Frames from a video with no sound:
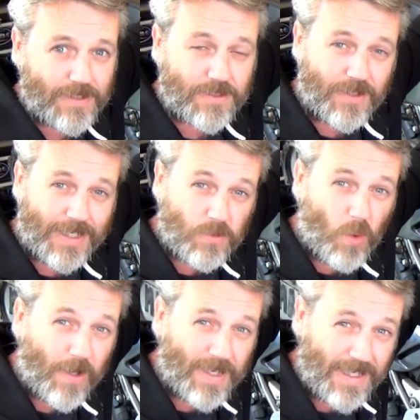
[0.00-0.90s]
So that's
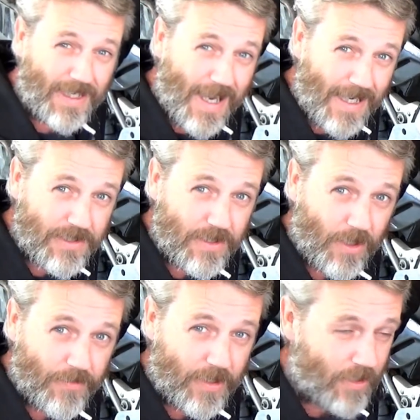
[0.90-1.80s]
why they lasted
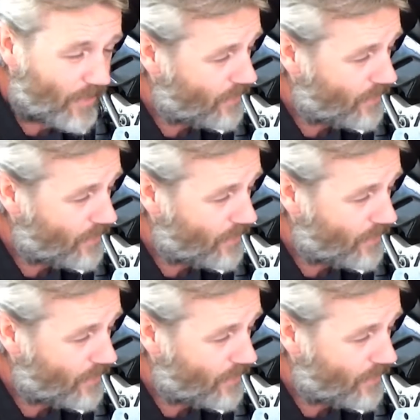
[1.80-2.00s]
on there a long